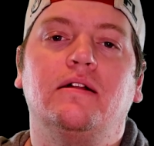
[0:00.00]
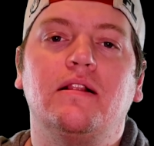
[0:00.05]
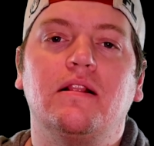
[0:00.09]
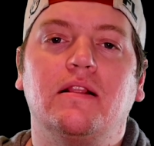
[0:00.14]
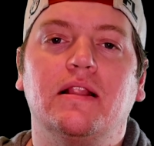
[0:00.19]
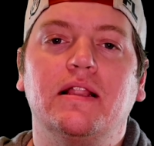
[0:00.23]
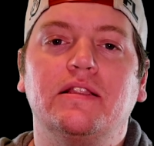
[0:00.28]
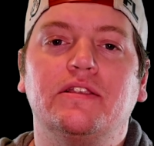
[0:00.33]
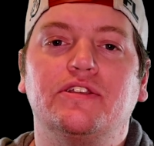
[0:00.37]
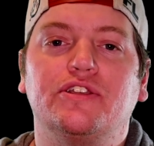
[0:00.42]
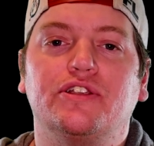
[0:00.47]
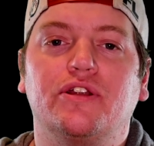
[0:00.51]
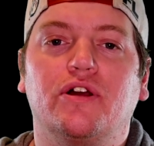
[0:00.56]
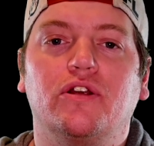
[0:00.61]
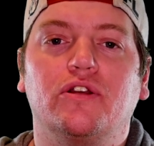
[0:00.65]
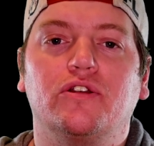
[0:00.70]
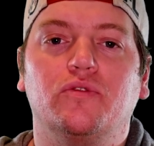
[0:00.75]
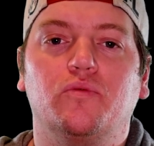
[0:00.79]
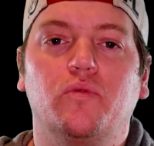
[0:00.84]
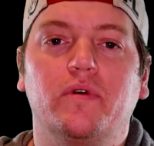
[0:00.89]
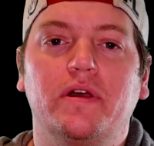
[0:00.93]
let's
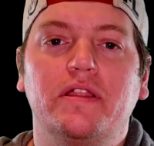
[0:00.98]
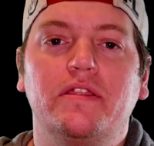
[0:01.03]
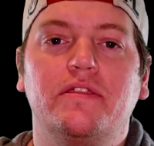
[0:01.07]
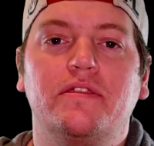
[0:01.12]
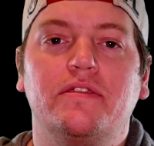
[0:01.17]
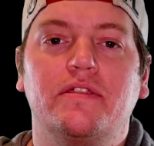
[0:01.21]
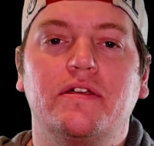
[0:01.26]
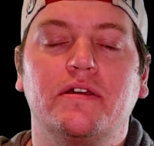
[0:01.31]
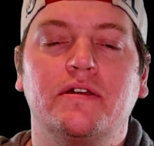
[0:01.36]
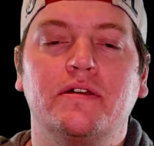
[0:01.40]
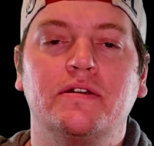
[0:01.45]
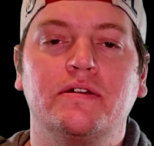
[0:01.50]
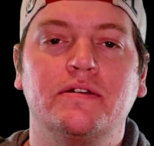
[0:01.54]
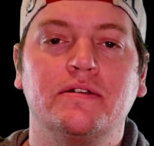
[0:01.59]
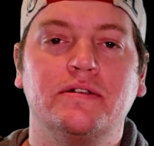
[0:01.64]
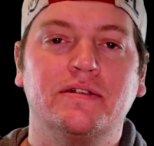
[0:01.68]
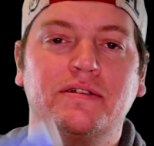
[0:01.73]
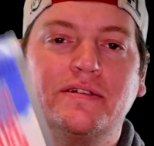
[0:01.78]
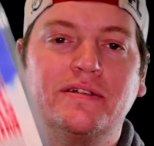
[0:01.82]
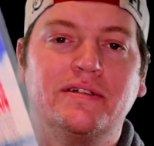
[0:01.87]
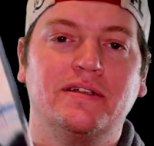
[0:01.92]
start with
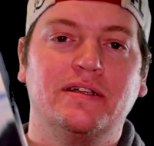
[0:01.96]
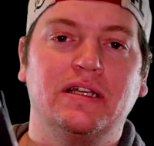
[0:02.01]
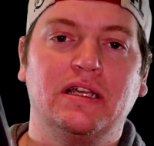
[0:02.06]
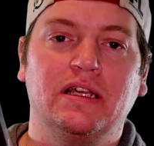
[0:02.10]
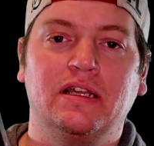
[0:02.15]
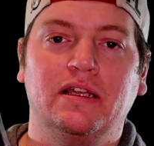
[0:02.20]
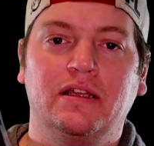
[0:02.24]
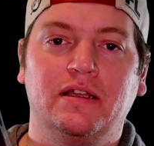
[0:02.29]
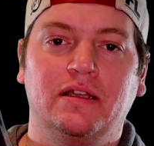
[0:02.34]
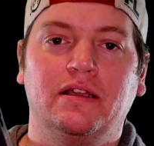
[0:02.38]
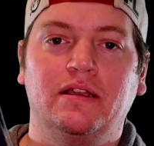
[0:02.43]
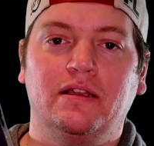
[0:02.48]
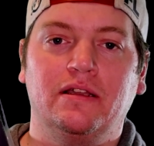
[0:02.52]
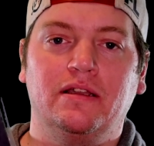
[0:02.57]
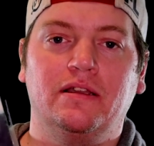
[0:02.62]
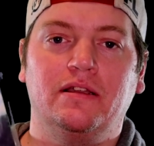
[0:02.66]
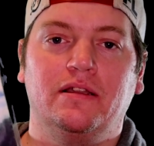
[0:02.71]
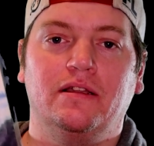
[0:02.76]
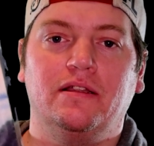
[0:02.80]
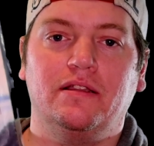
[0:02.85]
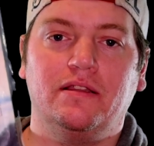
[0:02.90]

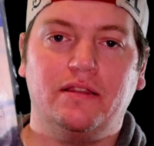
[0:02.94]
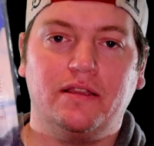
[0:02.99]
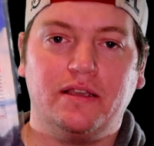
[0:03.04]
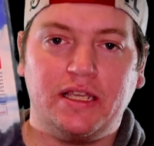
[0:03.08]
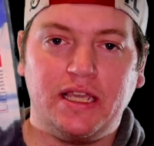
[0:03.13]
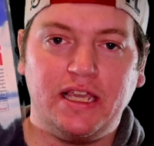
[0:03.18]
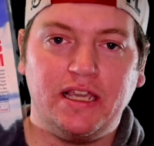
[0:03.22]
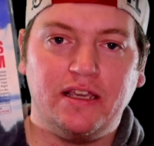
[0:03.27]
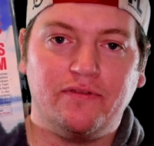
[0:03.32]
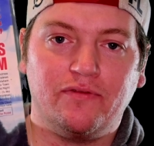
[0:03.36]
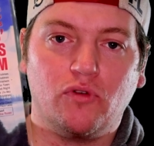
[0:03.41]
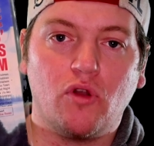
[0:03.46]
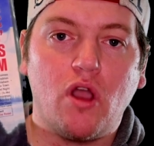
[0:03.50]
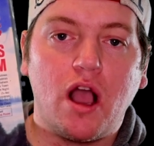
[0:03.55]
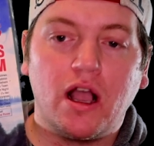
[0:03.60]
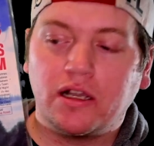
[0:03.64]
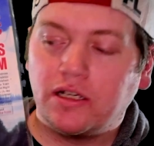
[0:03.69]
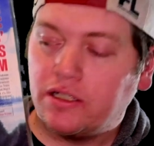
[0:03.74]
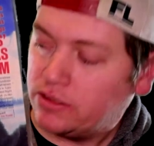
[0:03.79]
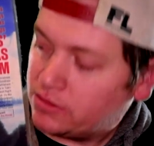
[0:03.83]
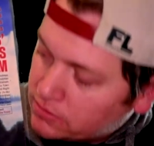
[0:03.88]
The King of
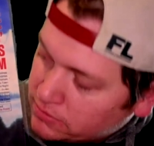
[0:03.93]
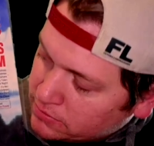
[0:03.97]
Rock.